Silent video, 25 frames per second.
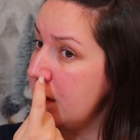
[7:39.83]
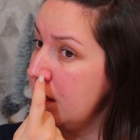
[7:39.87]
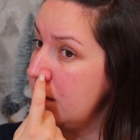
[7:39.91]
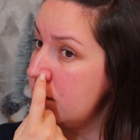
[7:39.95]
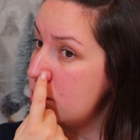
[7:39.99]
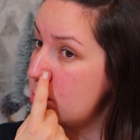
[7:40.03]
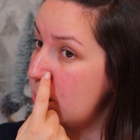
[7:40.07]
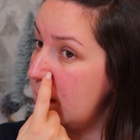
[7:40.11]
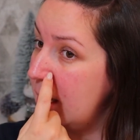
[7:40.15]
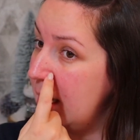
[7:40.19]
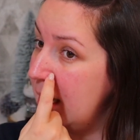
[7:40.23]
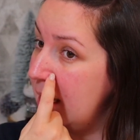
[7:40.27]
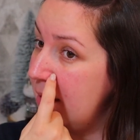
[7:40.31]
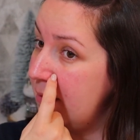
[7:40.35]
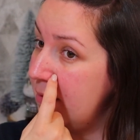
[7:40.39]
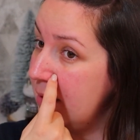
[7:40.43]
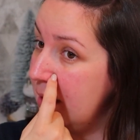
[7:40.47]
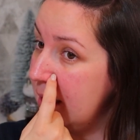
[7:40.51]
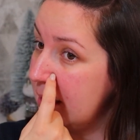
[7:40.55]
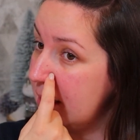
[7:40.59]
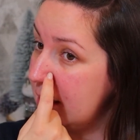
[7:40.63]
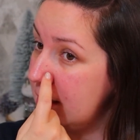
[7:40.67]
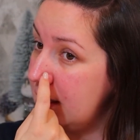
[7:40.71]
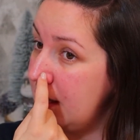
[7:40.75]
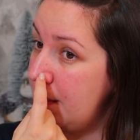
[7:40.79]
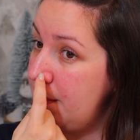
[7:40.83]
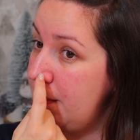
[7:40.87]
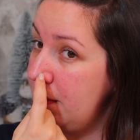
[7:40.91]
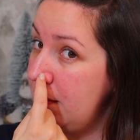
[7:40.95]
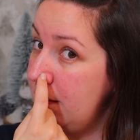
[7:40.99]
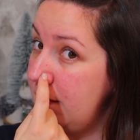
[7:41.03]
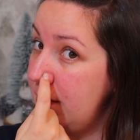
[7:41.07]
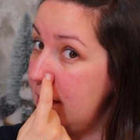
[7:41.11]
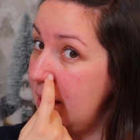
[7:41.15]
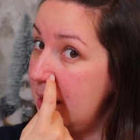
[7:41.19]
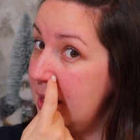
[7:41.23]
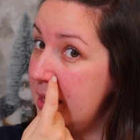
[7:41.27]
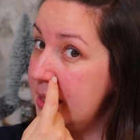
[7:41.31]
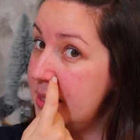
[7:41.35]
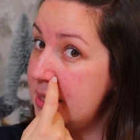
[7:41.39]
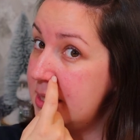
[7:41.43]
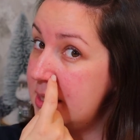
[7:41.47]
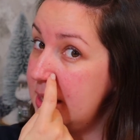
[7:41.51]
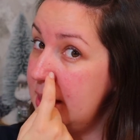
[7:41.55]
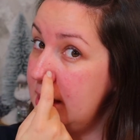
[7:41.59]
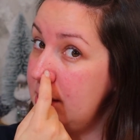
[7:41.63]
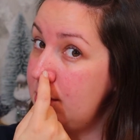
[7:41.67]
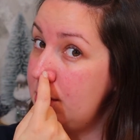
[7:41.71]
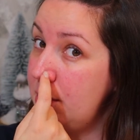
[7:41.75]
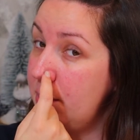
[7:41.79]
So I have like a couple of lines
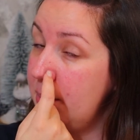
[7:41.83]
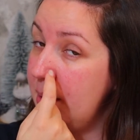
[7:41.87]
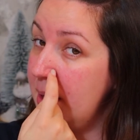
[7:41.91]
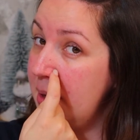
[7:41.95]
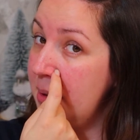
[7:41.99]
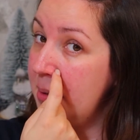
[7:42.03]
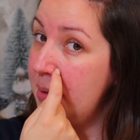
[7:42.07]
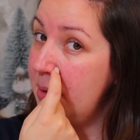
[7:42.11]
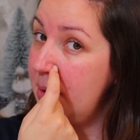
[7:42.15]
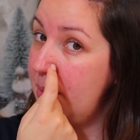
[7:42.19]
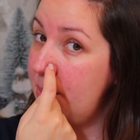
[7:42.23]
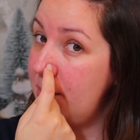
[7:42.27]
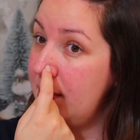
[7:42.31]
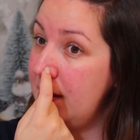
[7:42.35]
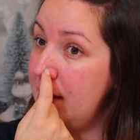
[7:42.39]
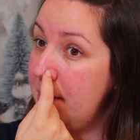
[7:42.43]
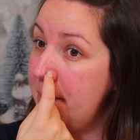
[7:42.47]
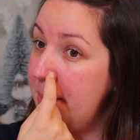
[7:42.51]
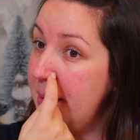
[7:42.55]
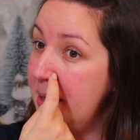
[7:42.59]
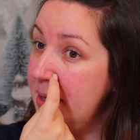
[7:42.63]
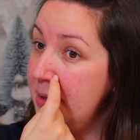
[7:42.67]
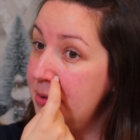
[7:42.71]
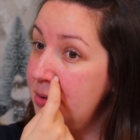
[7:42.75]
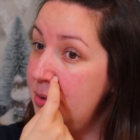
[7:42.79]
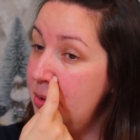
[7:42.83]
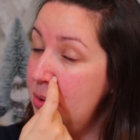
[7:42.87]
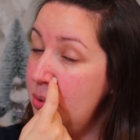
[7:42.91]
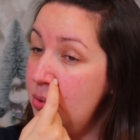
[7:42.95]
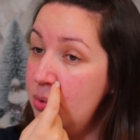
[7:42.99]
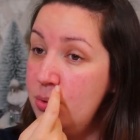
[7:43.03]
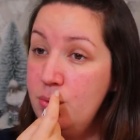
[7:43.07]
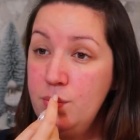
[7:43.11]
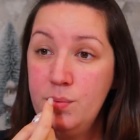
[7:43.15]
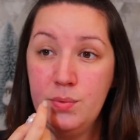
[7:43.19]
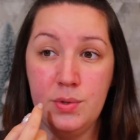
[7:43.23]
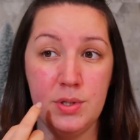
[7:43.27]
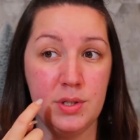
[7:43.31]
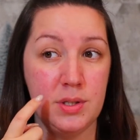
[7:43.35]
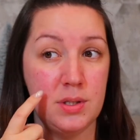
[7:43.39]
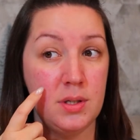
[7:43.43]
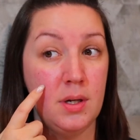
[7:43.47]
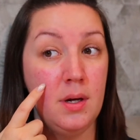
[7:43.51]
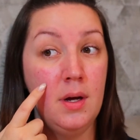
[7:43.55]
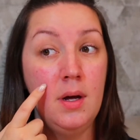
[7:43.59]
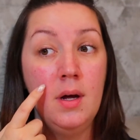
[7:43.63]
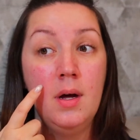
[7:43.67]
here around my nose.